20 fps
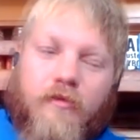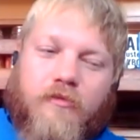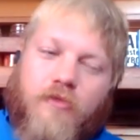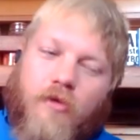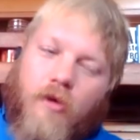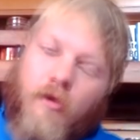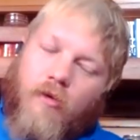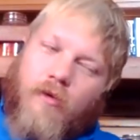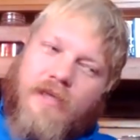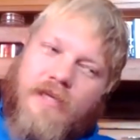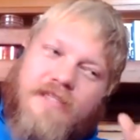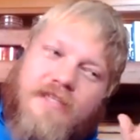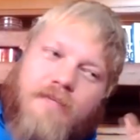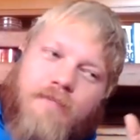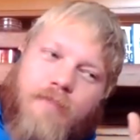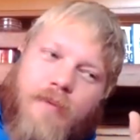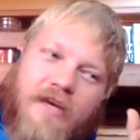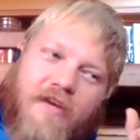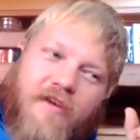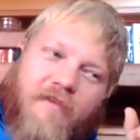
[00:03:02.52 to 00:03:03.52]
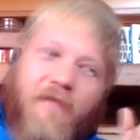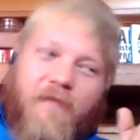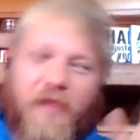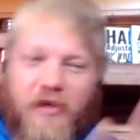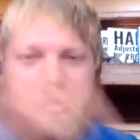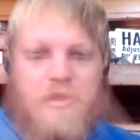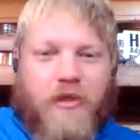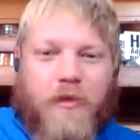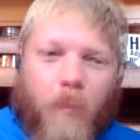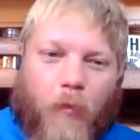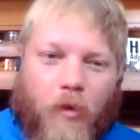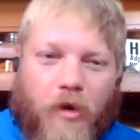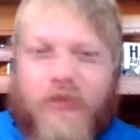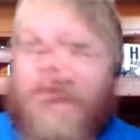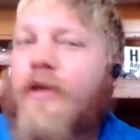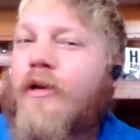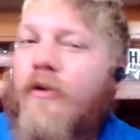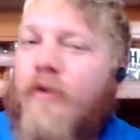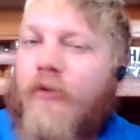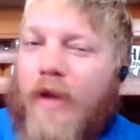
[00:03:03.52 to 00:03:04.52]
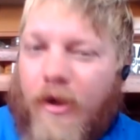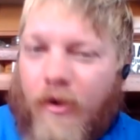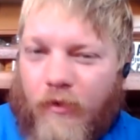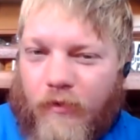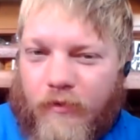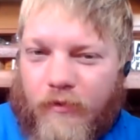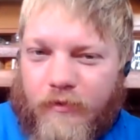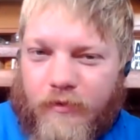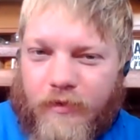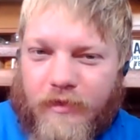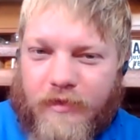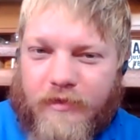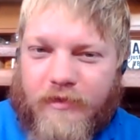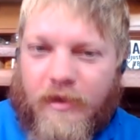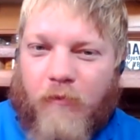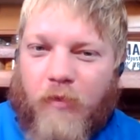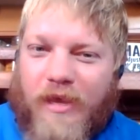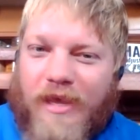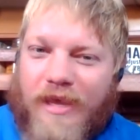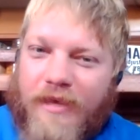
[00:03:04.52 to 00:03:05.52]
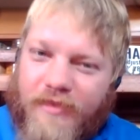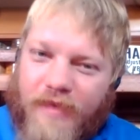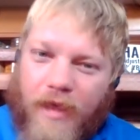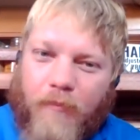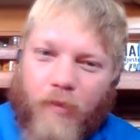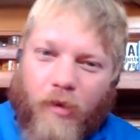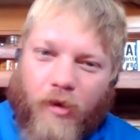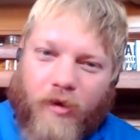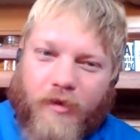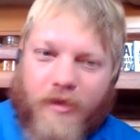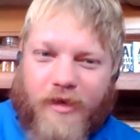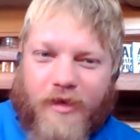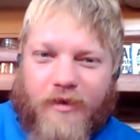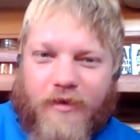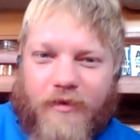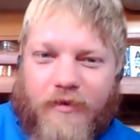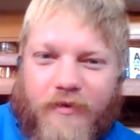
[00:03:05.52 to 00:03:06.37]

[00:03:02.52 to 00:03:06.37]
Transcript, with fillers: so has it been officially one year now? Have we hit that mark yet?